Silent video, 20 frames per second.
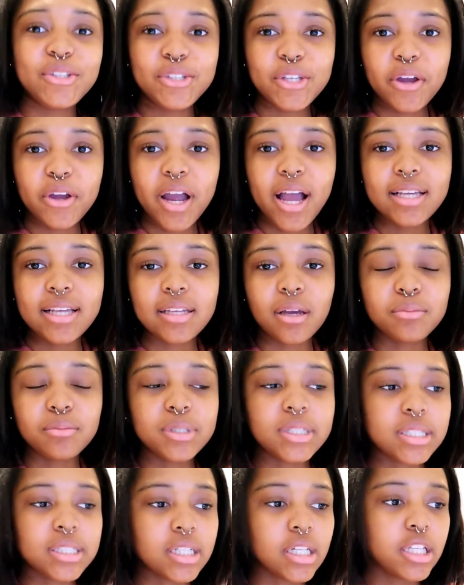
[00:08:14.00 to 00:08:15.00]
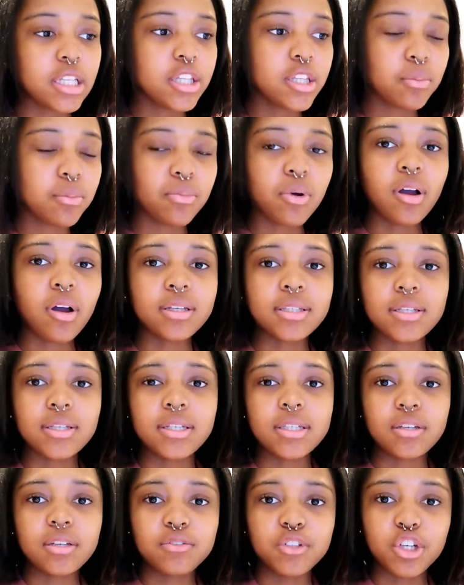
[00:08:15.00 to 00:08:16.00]
So guys, I'm still in the
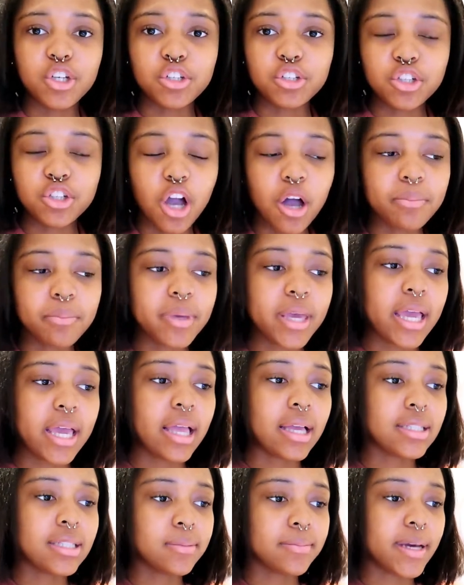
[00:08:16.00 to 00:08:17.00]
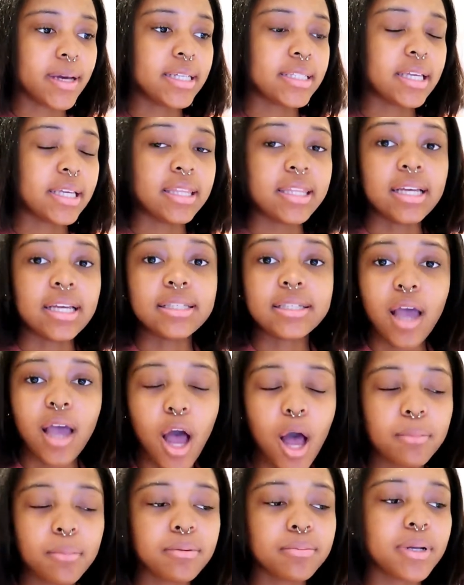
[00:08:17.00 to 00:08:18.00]
process of just chopping and splicing things
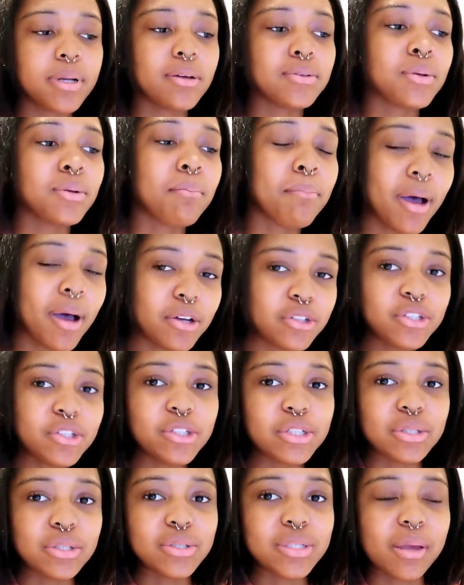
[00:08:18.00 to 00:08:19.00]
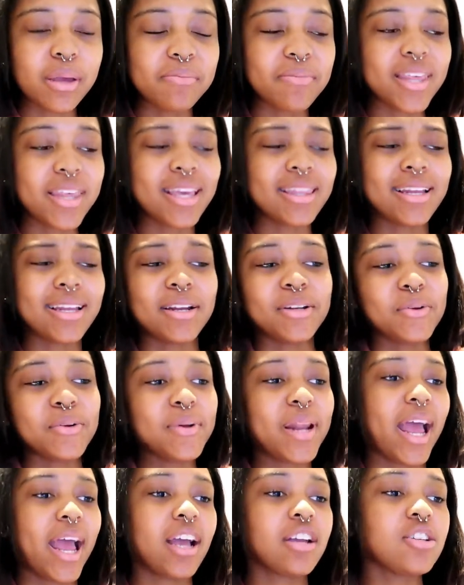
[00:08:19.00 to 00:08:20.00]
up, but I was about to do something that I
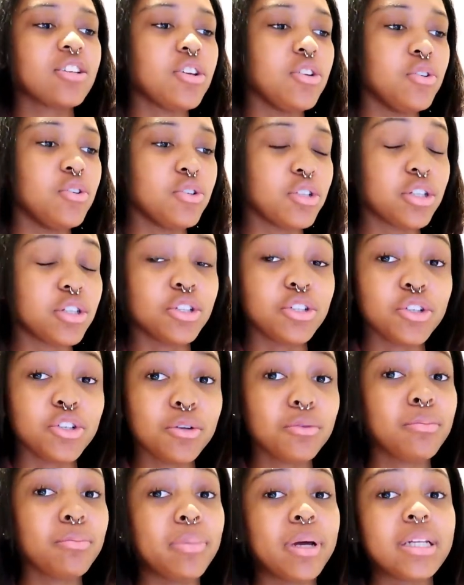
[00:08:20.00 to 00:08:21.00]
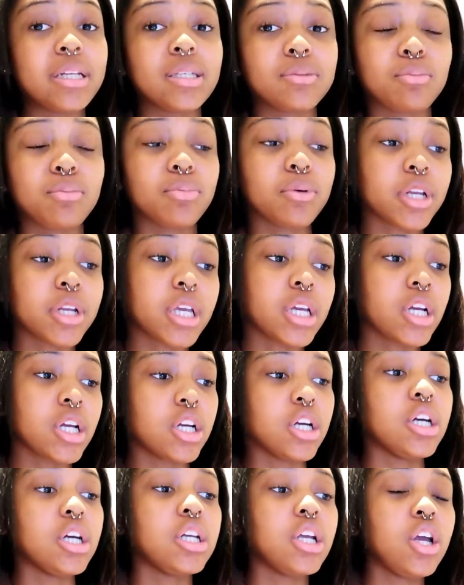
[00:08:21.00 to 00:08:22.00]
don't actually usually do, but is a pretty
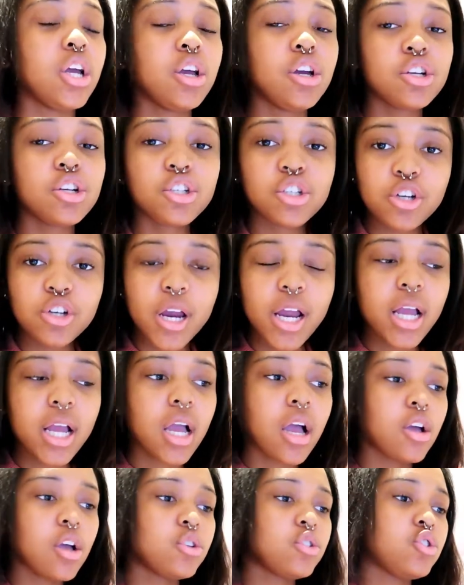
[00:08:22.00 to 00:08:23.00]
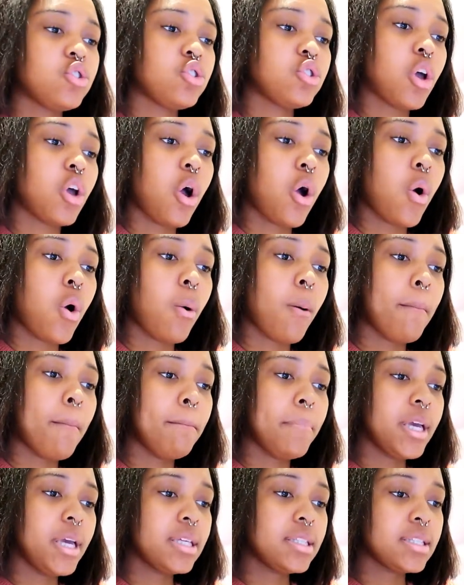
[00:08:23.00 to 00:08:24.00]
good trick. So
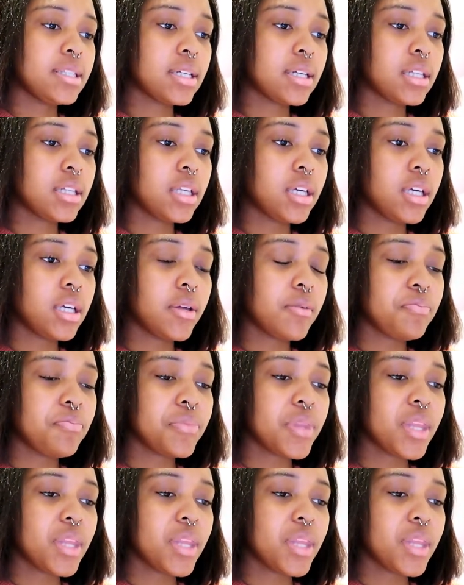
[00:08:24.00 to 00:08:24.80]
basically,